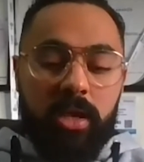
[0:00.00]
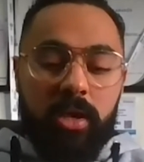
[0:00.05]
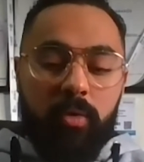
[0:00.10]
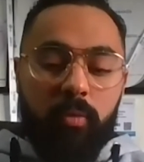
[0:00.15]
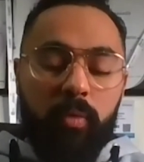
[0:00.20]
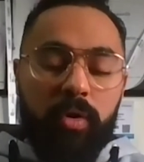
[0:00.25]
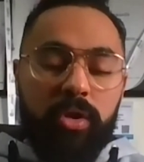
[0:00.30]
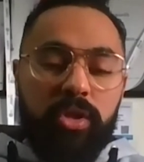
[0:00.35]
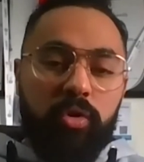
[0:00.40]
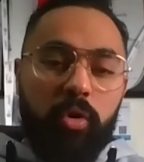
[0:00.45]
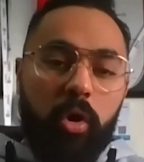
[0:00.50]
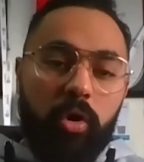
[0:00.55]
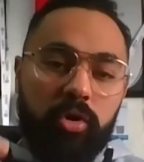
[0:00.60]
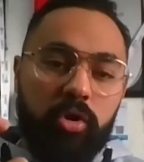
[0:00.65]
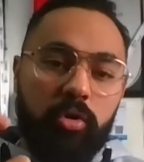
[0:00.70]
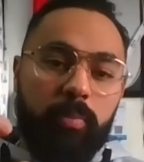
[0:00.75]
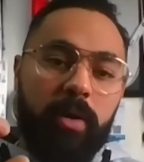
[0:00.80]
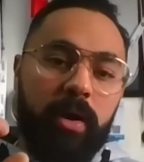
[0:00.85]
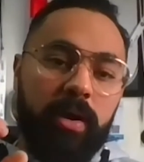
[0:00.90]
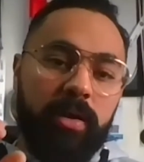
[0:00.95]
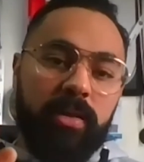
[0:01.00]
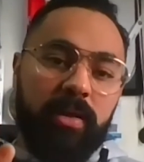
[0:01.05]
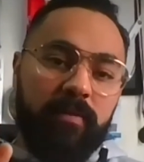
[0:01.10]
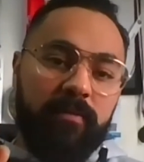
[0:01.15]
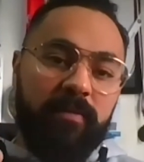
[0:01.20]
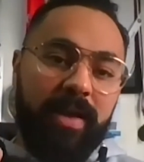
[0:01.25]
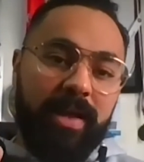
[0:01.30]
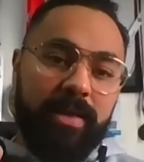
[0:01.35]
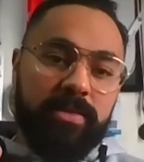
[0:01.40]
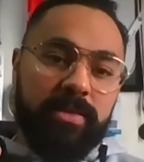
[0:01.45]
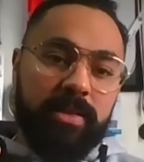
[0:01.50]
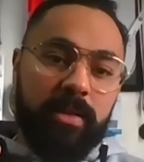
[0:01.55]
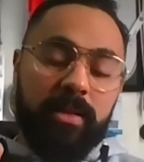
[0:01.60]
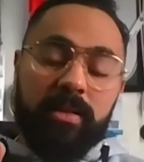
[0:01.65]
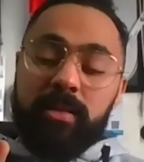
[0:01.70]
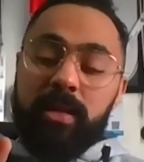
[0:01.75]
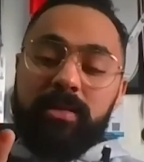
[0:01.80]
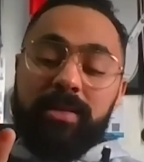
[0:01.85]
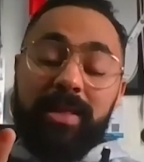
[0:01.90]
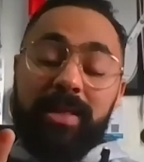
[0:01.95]
When you occupy that fat cell,
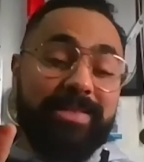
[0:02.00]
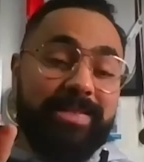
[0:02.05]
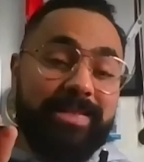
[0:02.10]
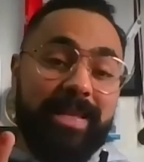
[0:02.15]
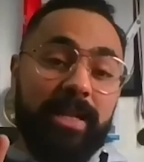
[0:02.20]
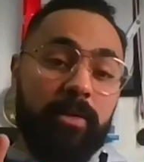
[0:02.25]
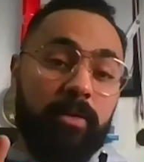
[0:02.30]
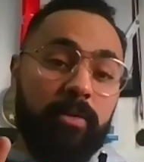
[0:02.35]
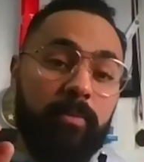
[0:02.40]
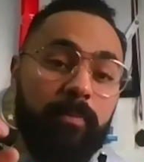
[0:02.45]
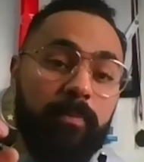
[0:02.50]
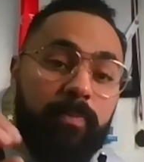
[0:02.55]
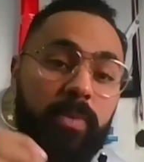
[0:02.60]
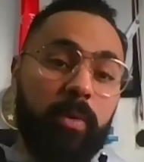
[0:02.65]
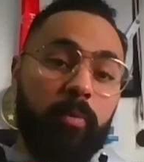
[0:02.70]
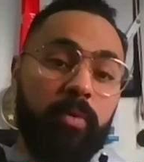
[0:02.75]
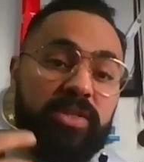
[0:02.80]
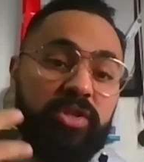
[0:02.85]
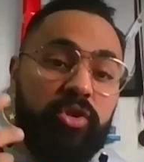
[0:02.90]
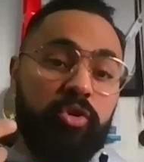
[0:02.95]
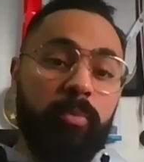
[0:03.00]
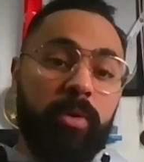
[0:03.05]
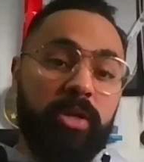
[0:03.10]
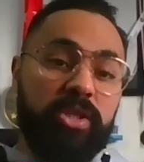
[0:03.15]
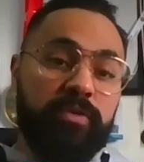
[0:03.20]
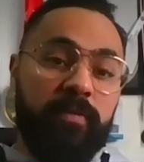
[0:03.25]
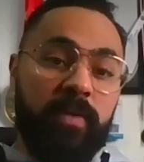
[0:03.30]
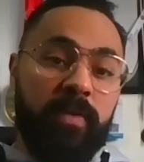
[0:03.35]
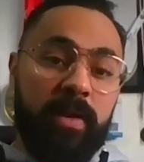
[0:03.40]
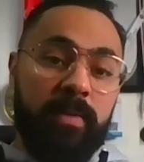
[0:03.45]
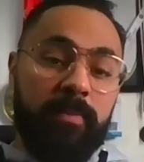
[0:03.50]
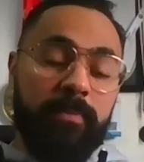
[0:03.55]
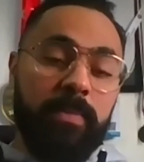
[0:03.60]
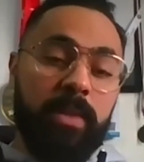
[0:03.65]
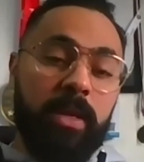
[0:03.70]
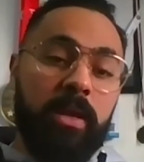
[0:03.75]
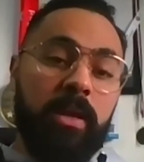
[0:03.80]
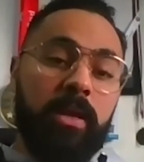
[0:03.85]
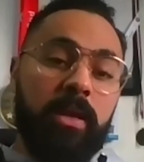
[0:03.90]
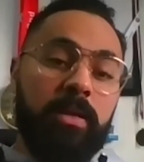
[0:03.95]
that cell with too much fat,
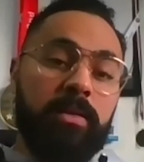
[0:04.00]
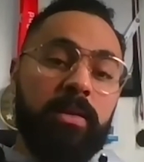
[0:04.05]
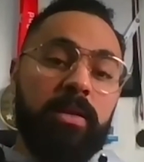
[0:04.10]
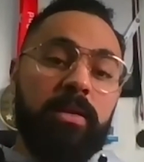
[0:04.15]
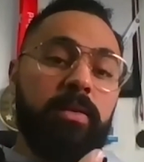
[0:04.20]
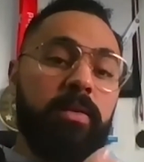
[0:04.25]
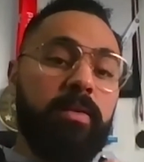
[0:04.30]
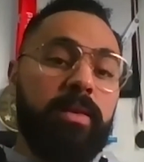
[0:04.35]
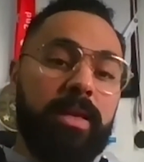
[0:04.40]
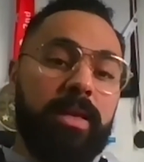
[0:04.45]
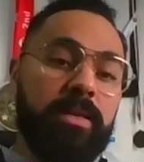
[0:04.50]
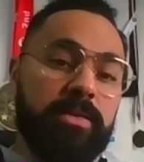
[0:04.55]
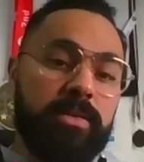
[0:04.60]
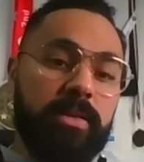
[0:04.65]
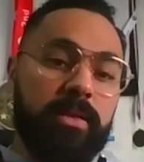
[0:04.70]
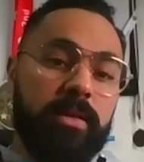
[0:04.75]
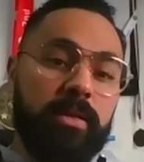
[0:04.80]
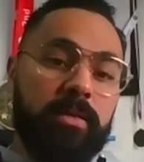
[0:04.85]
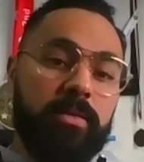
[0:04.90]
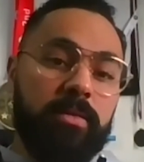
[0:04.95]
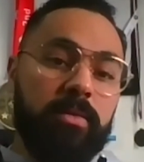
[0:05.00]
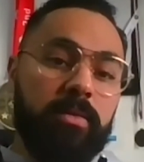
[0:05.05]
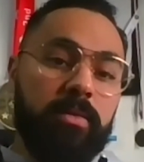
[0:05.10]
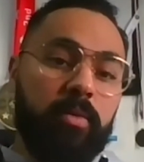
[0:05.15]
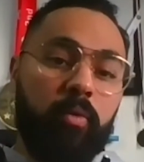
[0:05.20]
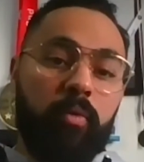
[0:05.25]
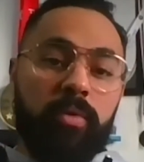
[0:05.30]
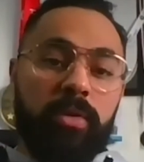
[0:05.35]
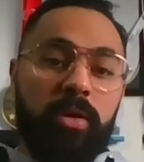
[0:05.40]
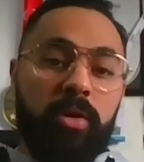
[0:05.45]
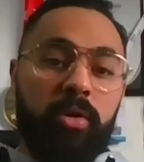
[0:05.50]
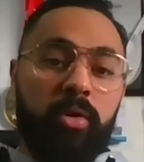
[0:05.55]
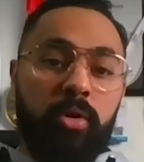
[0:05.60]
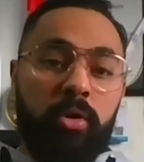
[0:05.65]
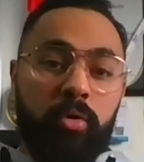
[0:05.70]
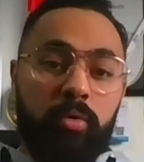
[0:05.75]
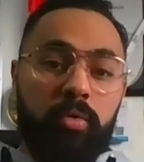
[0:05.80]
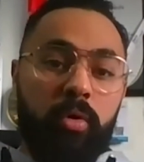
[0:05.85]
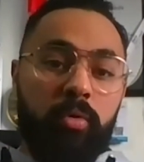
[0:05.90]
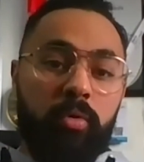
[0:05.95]
neither the insulin or the
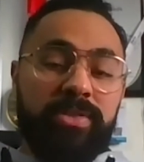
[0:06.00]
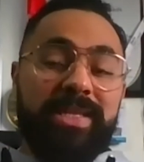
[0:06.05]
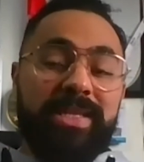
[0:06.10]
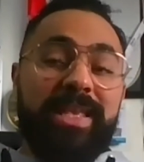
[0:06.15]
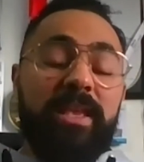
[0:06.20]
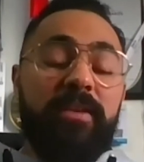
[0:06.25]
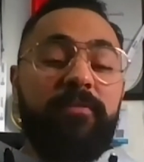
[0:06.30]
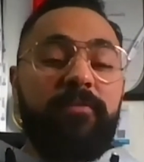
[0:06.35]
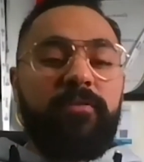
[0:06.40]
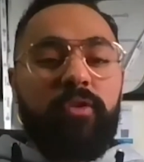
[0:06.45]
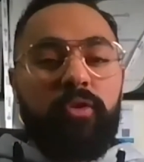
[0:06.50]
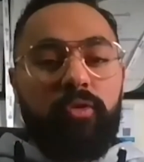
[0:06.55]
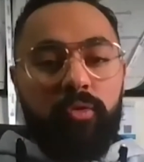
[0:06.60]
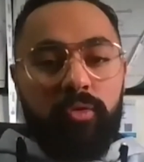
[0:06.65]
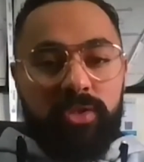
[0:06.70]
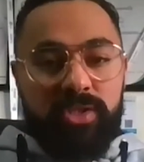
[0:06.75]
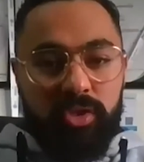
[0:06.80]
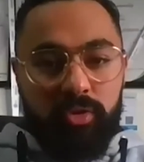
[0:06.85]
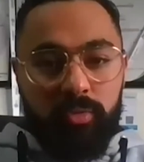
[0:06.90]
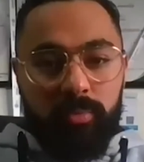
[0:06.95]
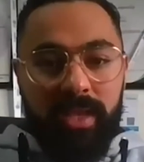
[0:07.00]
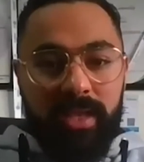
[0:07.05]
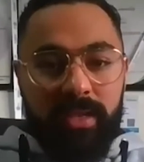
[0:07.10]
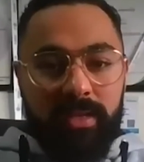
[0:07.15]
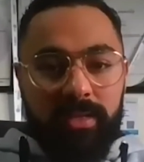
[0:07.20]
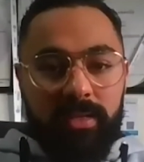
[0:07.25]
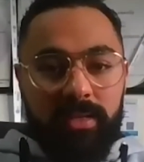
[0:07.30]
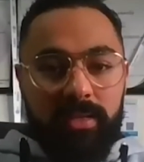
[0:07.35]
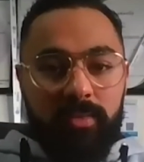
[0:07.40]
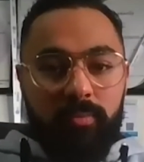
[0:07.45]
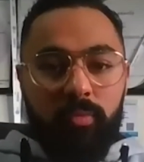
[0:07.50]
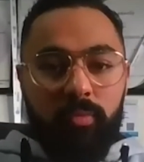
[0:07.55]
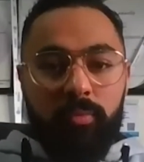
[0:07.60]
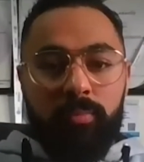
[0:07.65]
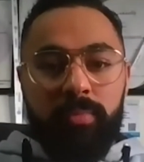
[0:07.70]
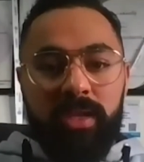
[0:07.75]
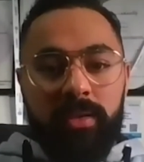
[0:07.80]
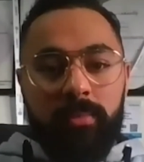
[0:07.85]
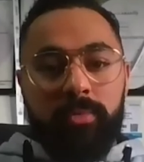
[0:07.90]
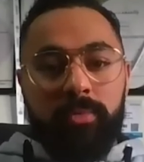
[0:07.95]
glucose, if you consume any,
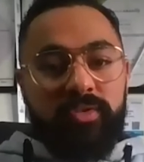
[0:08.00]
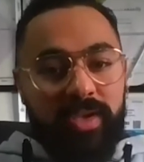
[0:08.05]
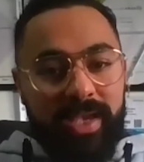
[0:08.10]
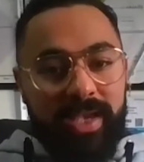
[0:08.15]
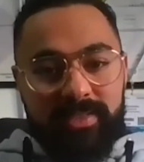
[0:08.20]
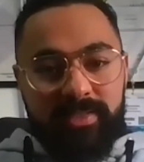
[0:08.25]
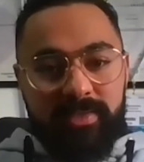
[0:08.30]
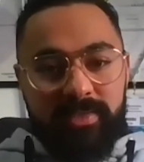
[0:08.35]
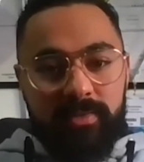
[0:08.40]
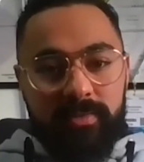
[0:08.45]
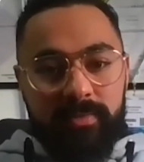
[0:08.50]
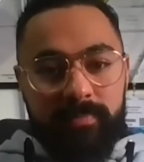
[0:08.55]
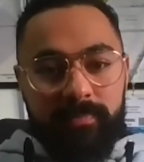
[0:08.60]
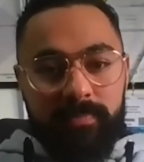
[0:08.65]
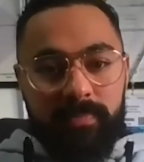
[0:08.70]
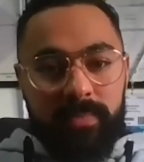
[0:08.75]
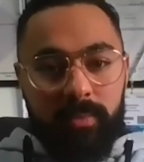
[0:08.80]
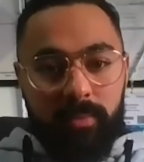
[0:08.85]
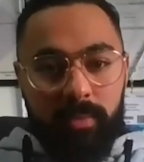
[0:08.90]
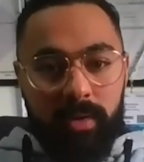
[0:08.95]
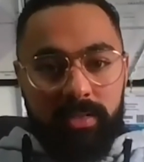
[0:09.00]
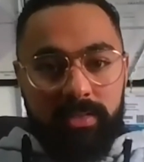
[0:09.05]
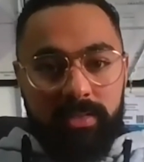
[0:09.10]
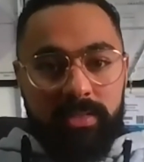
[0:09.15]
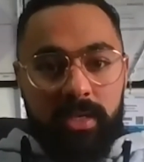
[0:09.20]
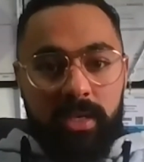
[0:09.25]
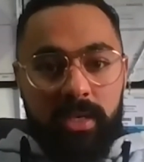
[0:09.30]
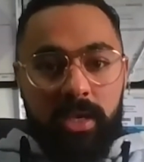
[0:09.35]
will be able to enter, right?